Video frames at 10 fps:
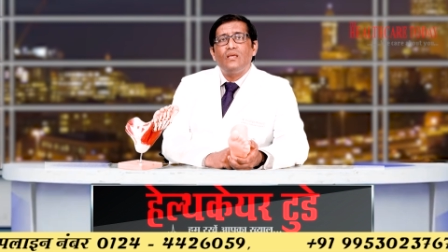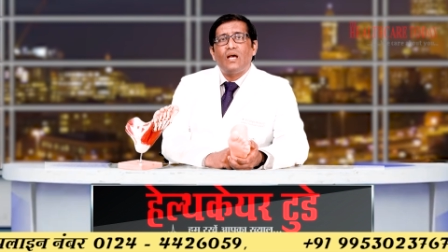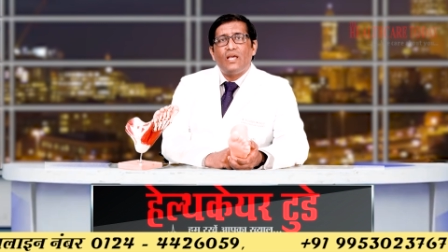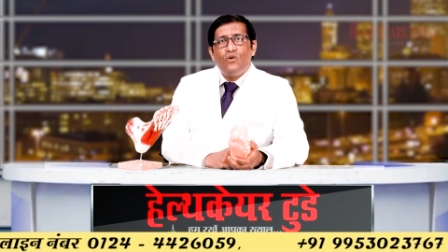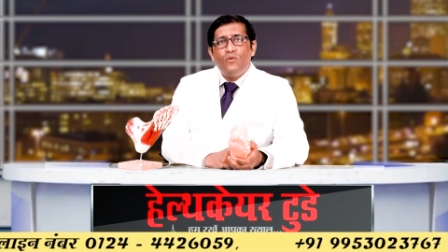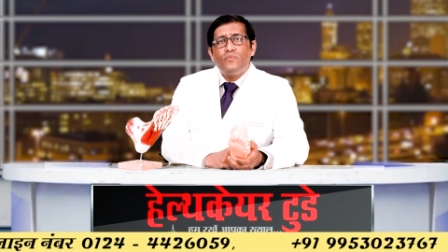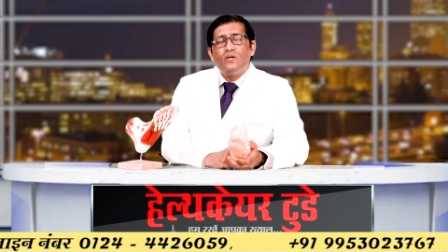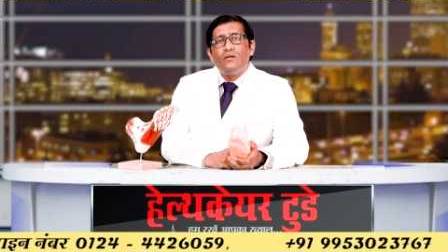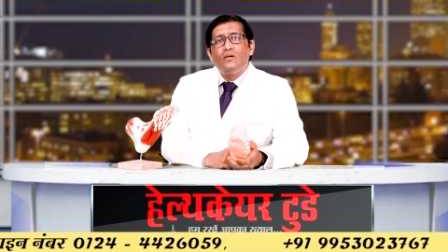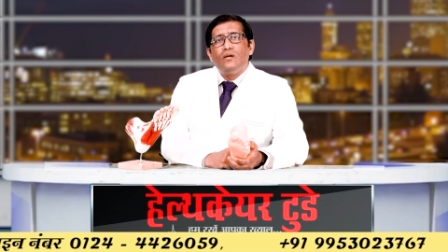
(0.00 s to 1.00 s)
I hope
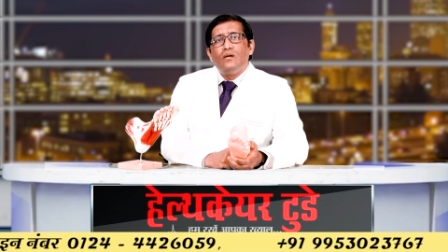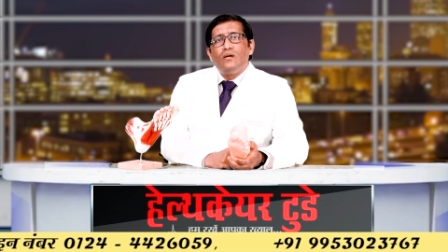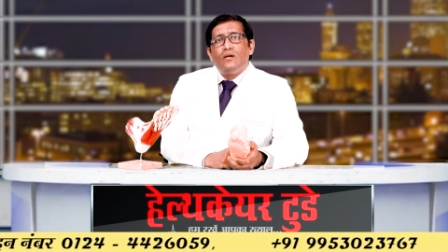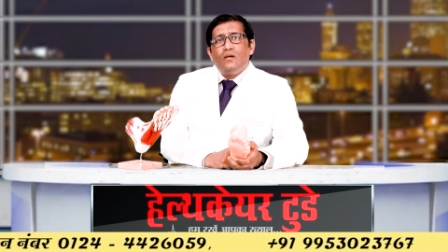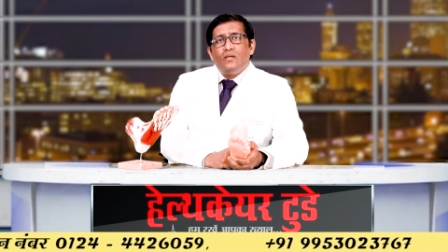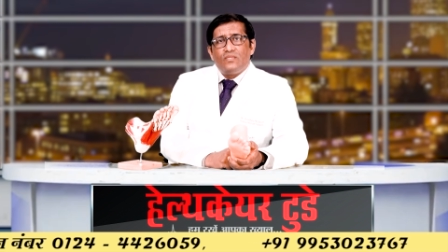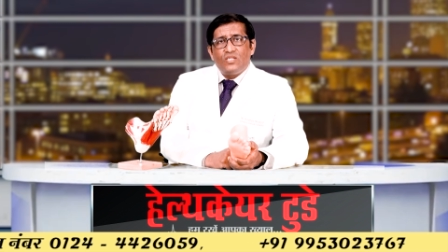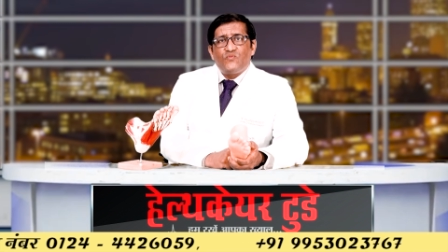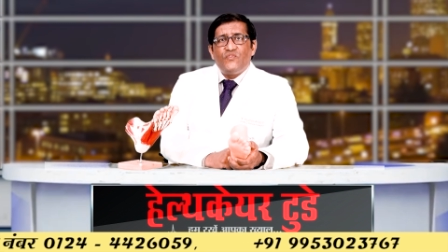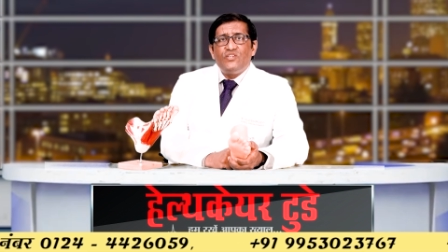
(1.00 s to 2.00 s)

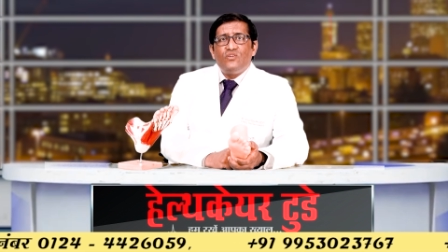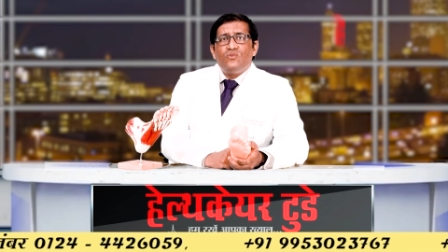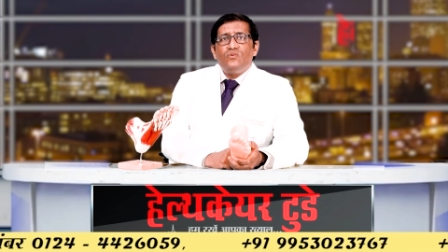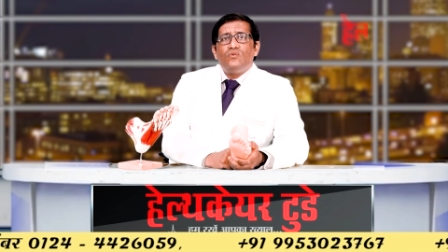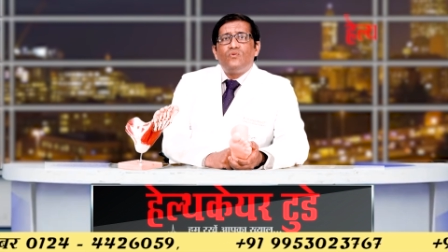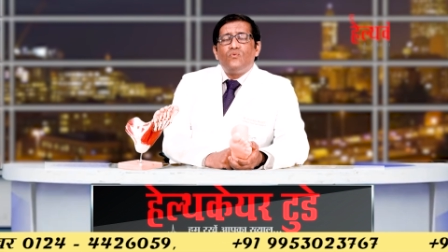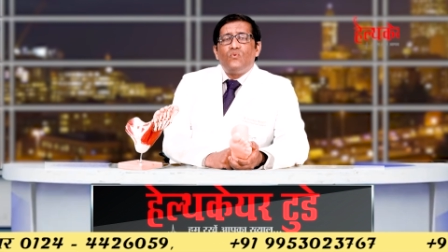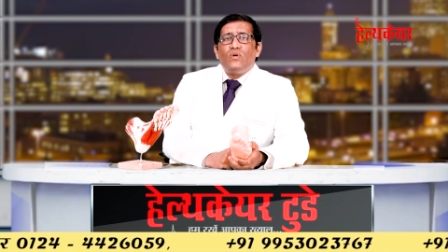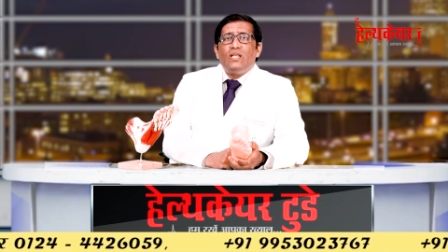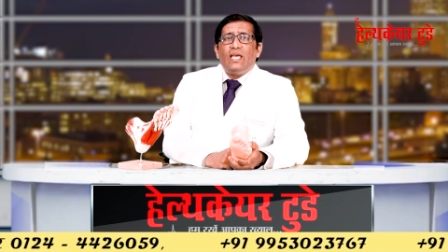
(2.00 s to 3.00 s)
this video
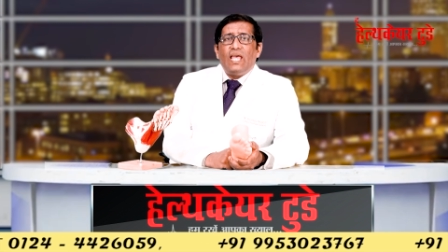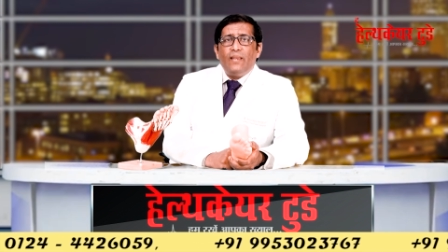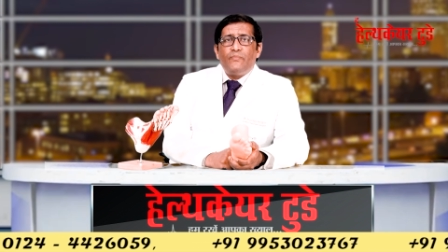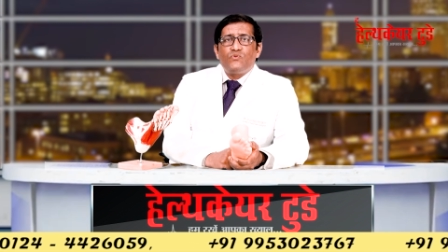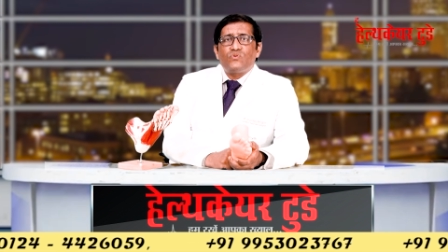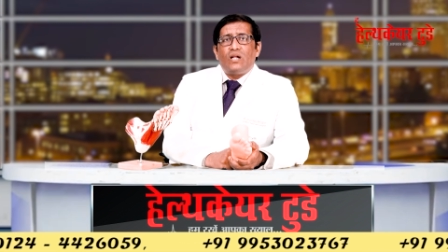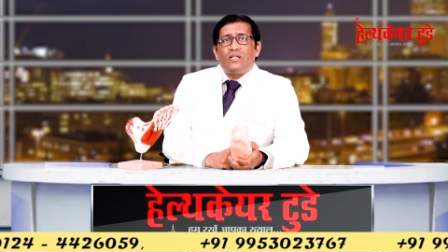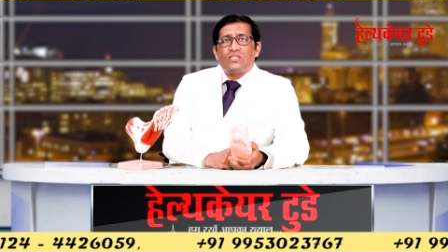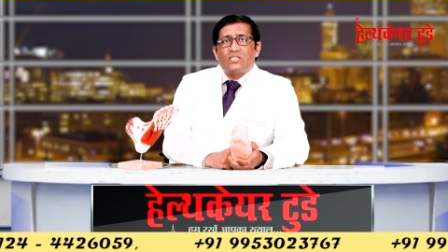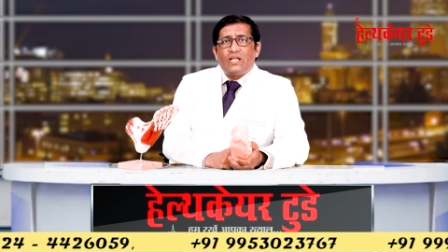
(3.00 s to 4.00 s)
will help you to
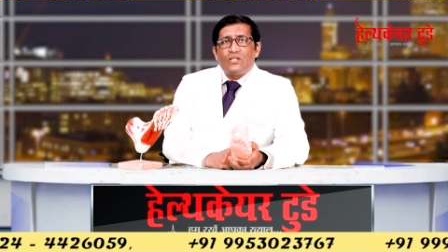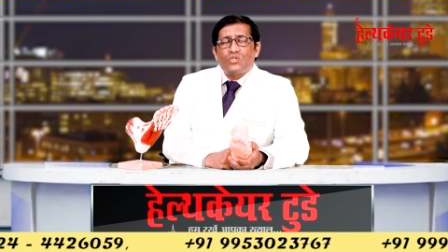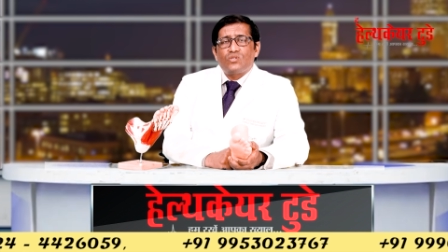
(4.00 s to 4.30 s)
understand